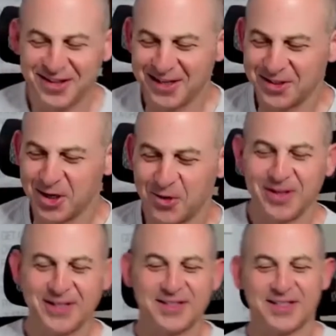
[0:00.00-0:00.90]

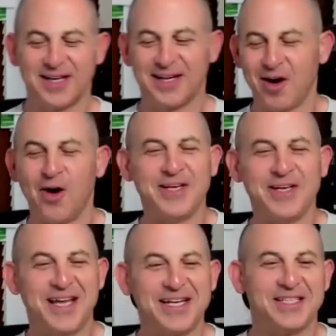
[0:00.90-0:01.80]
always
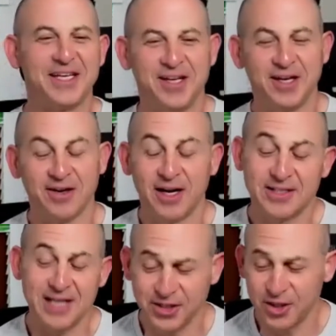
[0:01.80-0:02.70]
nice to hear. And it's
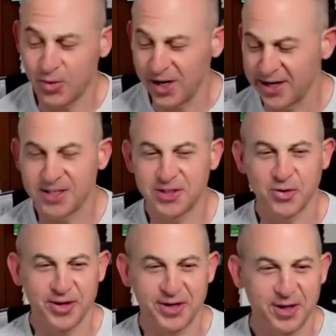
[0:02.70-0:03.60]
actually quite a nice
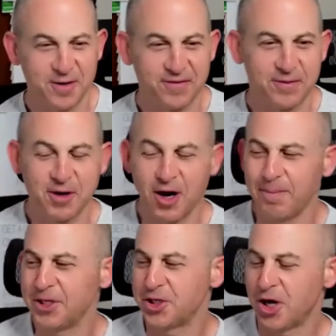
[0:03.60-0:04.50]
story to go from
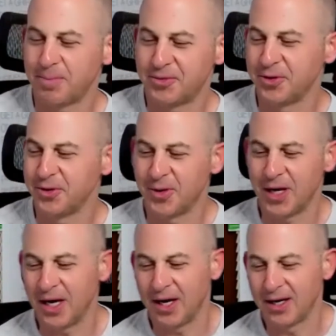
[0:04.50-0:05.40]
copy shop to